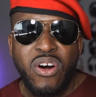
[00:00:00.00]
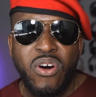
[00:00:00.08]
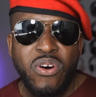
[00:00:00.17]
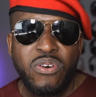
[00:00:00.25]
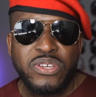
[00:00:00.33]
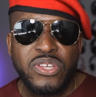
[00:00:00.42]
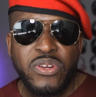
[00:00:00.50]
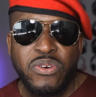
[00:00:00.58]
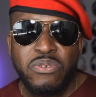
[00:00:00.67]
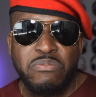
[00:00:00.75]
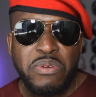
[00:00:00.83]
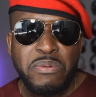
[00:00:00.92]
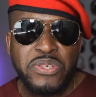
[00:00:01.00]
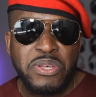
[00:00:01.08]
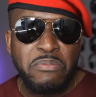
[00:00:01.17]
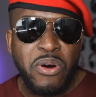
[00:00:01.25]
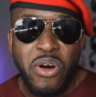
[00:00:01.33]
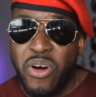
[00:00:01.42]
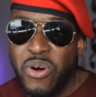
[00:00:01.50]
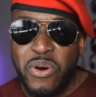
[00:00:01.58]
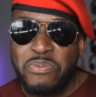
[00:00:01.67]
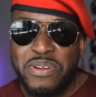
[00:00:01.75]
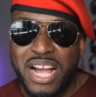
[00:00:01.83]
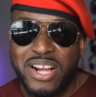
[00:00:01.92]
or you know, maybe some more
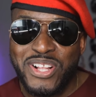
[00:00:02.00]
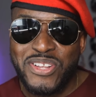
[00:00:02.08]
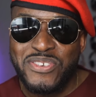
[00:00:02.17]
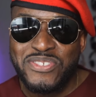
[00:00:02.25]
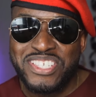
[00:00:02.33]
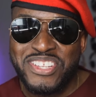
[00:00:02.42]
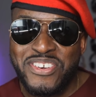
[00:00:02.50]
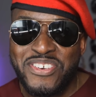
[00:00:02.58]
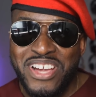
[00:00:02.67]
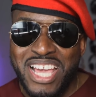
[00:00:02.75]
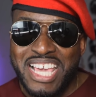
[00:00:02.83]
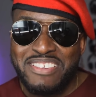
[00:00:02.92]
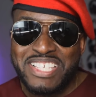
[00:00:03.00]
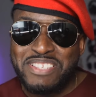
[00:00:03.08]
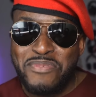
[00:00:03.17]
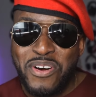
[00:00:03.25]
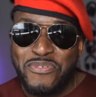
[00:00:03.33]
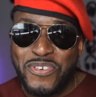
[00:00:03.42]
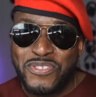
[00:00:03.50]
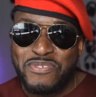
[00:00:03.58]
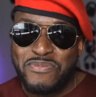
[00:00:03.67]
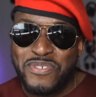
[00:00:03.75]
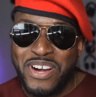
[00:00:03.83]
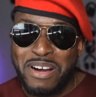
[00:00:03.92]
open and close, you know, it is more
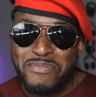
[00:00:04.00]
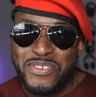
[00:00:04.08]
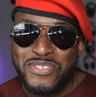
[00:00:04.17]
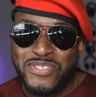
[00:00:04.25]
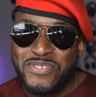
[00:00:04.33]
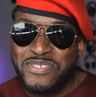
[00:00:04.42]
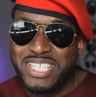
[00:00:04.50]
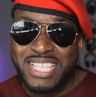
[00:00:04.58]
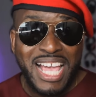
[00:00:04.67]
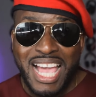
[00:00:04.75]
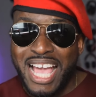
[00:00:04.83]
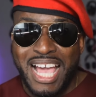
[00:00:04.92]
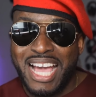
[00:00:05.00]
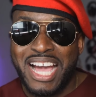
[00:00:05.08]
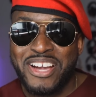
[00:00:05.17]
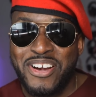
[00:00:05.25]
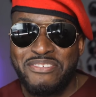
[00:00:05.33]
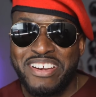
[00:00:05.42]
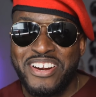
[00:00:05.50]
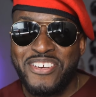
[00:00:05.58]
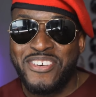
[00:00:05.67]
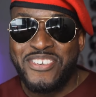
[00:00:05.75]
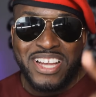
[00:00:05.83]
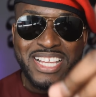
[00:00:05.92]
foldable and more to do is i cover it
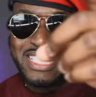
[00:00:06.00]
all.